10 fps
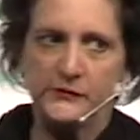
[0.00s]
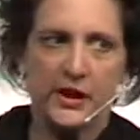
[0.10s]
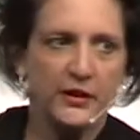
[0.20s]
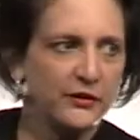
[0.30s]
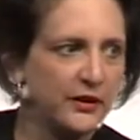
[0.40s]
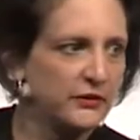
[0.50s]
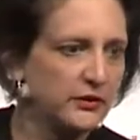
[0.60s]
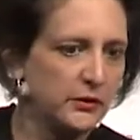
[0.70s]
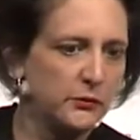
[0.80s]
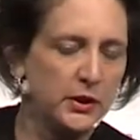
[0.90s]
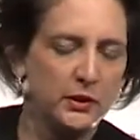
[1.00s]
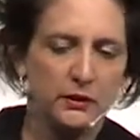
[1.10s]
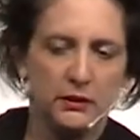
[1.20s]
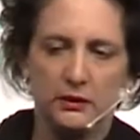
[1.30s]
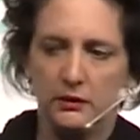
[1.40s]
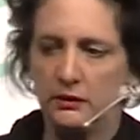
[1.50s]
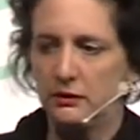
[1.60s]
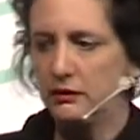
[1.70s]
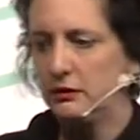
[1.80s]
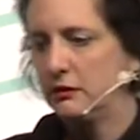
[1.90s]
then Don said, well,
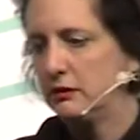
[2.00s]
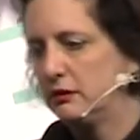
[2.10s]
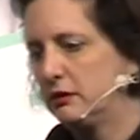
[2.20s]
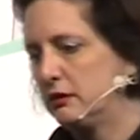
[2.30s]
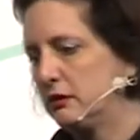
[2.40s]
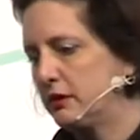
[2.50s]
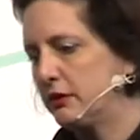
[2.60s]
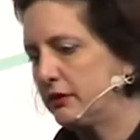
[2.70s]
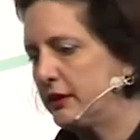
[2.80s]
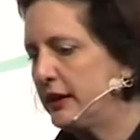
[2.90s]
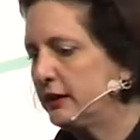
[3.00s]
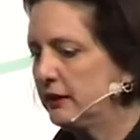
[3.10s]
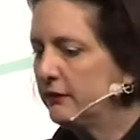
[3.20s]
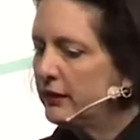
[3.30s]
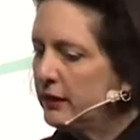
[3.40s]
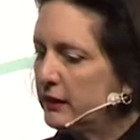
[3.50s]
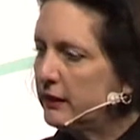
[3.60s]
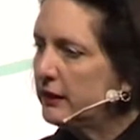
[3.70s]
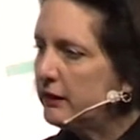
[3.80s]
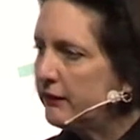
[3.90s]
are there any
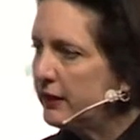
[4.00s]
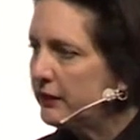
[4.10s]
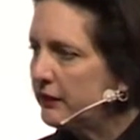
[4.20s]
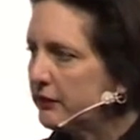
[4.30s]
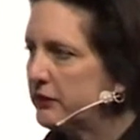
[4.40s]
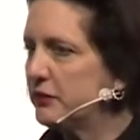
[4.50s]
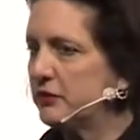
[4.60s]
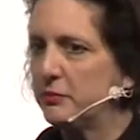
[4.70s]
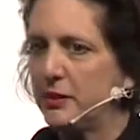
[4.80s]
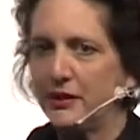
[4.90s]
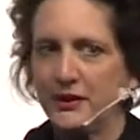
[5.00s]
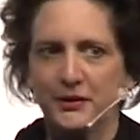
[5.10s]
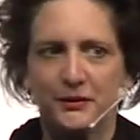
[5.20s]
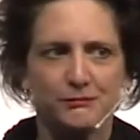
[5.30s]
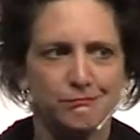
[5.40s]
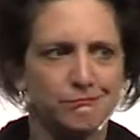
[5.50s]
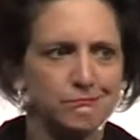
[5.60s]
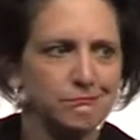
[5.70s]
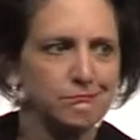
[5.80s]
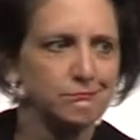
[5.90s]
living innovators who inspire
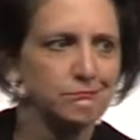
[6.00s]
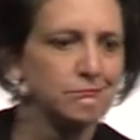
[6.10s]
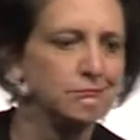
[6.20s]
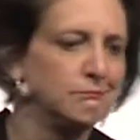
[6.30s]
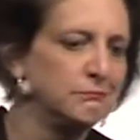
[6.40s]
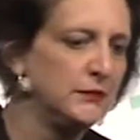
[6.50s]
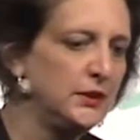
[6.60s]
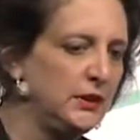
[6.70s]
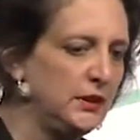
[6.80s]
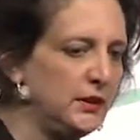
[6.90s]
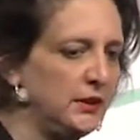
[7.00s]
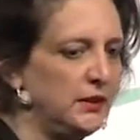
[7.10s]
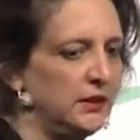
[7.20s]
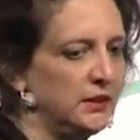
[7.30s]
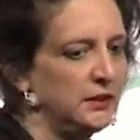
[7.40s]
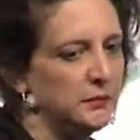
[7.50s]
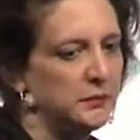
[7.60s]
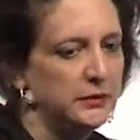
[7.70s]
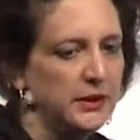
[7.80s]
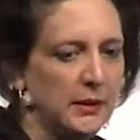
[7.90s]
you?
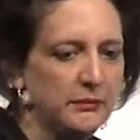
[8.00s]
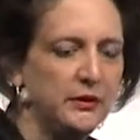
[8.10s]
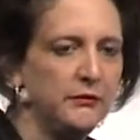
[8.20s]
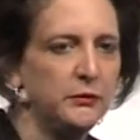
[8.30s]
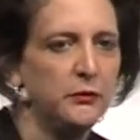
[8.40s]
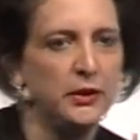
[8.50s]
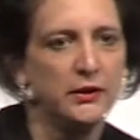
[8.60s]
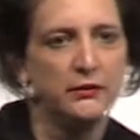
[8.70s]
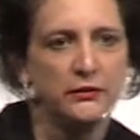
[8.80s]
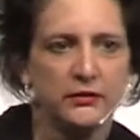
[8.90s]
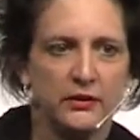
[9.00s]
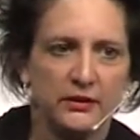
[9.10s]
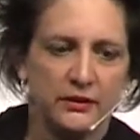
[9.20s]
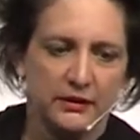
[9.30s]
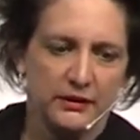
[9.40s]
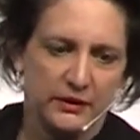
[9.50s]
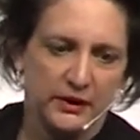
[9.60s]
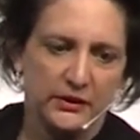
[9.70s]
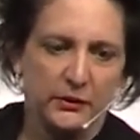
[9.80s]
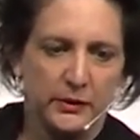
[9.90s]
Perhaps even ones
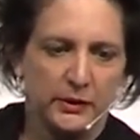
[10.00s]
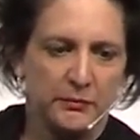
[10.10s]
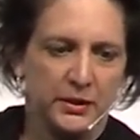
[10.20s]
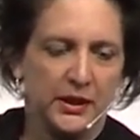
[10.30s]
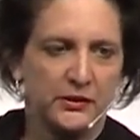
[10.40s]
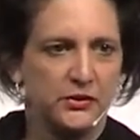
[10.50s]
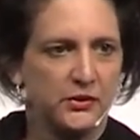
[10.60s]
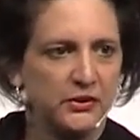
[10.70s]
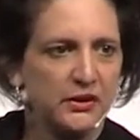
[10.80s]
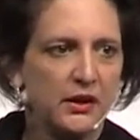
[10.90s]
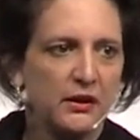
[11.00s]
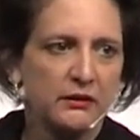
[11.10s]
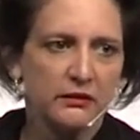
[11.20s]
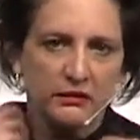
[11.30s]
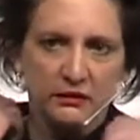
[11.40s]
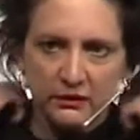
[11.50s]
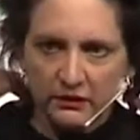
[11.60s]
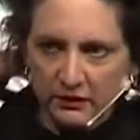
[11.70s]
that don't wear black turtlenecks?